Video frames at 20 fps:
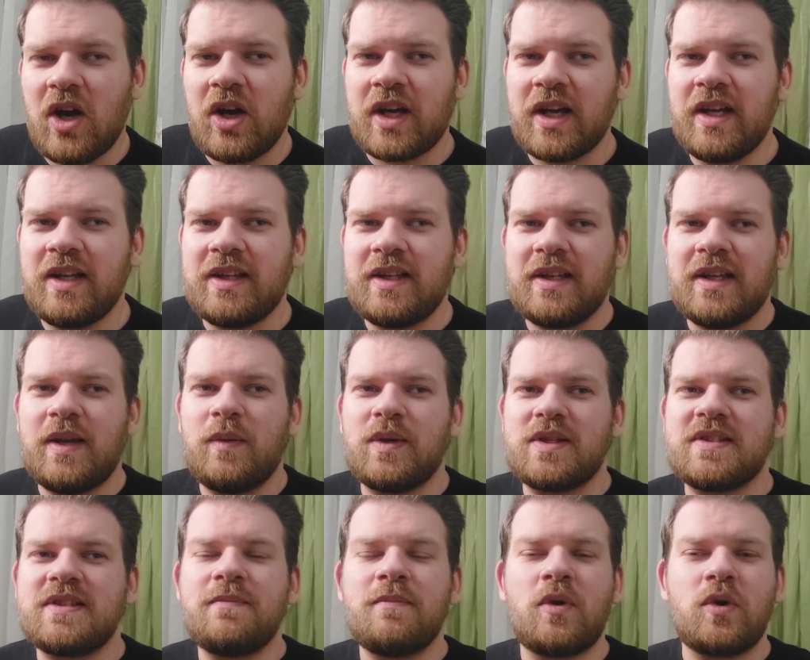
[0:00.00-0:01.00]
Okay, he
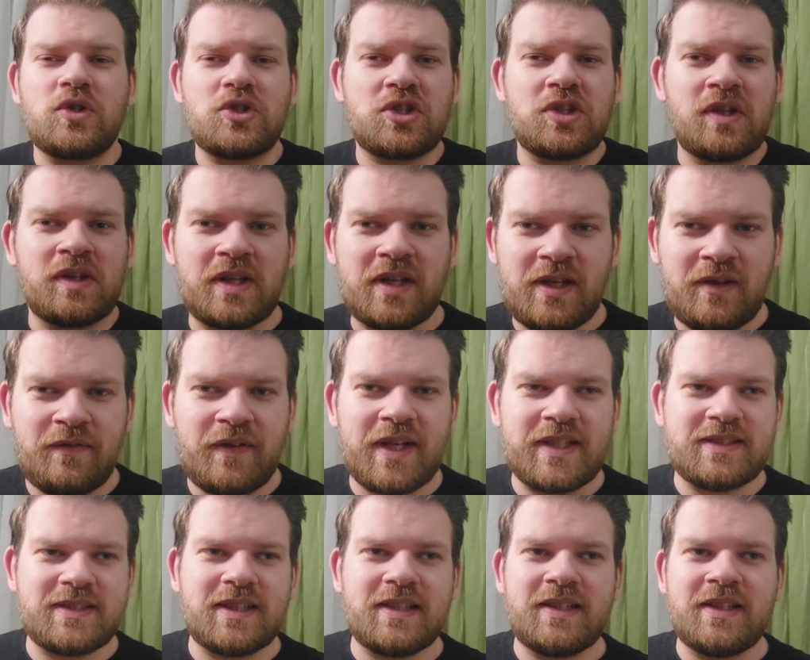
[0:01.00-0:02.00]
was emotionally
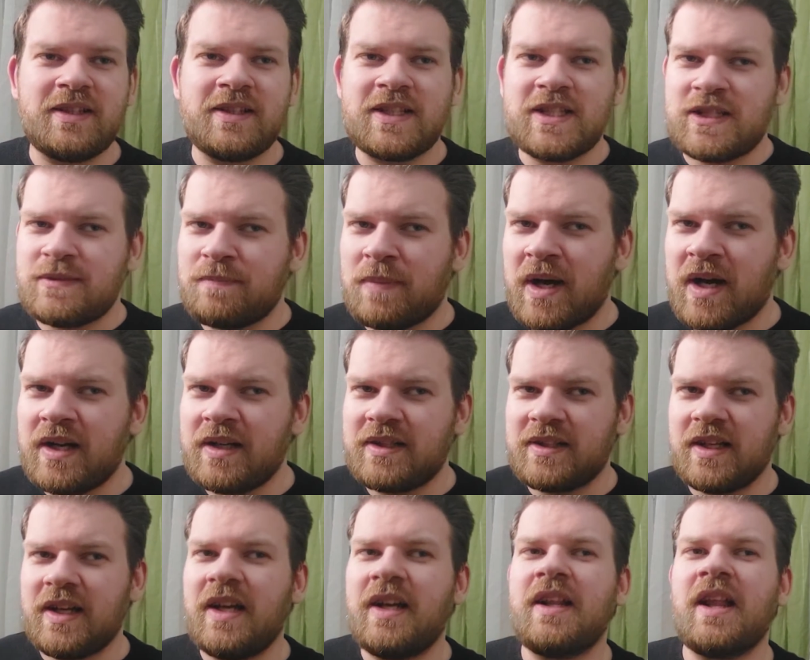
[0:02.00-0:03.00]
invested in this part,
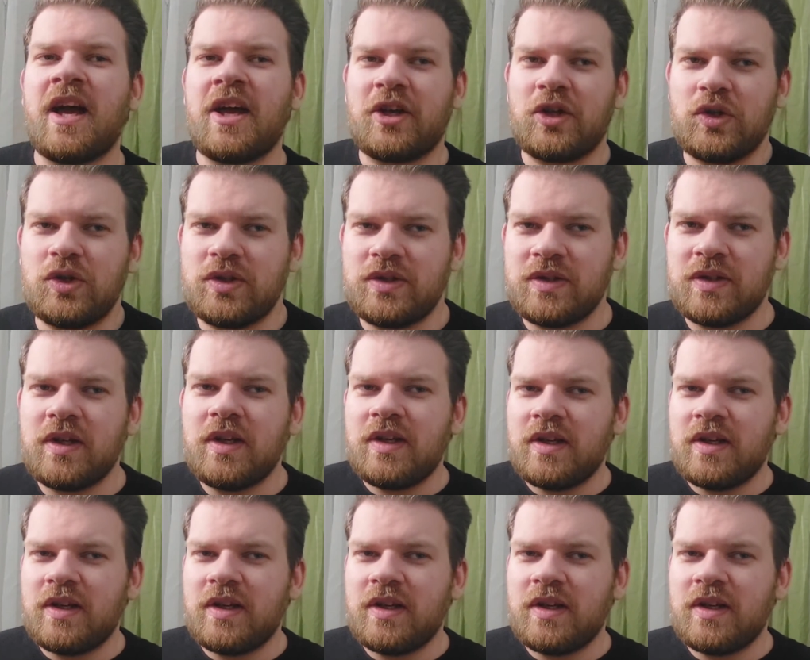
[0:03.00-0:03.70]
and I could